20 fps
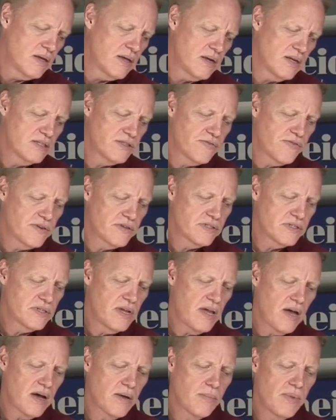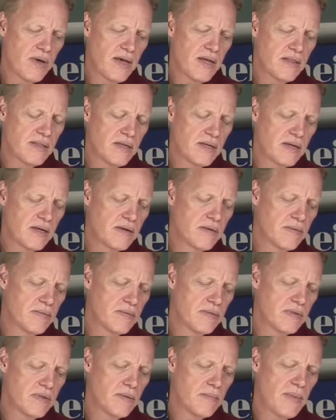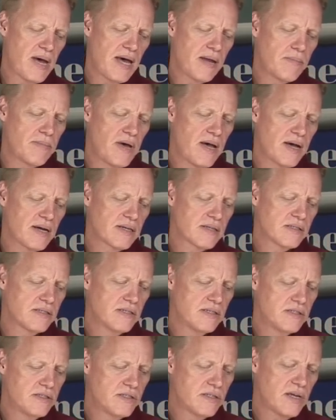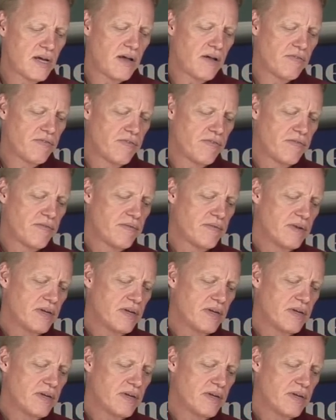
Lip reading: Let's first talk about the matte box itself.